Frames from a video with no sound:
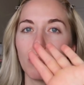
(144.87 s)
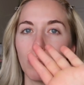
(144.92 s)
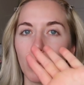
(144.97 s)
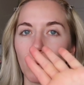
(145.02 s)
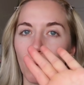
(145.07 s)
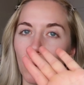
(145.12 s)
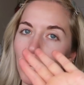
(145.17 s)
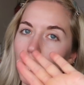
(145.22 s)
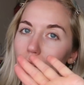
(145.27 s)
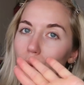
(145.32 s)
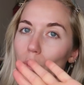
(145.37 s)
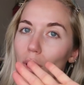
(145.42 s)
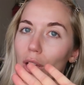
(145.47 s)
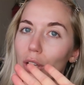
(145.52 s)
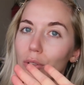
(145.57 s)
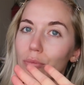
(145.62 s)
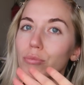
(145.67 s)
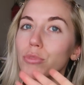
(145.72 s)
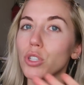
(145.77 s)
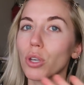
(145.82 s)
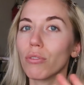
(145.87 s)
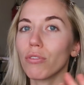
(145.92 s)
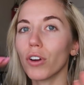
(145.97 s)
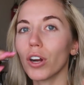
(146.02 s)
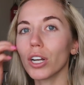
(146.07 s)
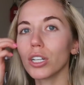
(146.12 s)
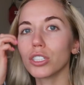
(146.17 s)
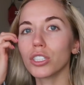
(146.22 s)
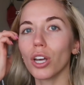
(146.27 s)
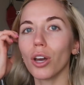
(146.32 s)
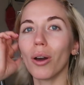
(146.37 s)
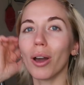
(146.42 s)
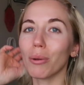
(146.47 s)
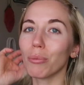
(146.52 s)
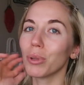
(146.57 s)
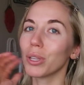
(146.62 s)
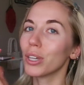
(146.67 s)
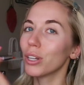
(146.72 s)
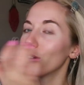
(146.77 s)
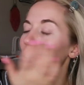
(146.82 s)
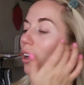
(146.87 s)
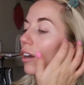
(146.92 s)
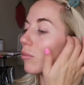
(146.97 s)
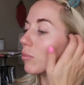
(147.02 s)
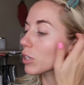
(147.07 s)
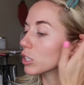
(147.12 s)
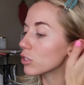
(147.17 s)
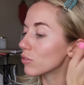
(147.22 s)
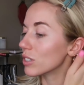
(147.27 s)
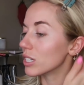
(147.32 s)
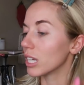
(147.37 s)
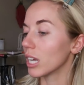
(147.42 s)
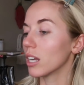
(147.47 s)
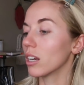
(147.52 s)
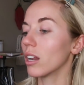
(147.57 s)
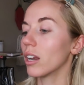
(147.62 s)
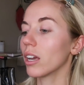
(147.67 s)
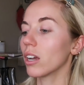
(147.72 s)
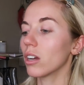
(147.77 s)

Been working well so far. So I really don't have much of a tan on.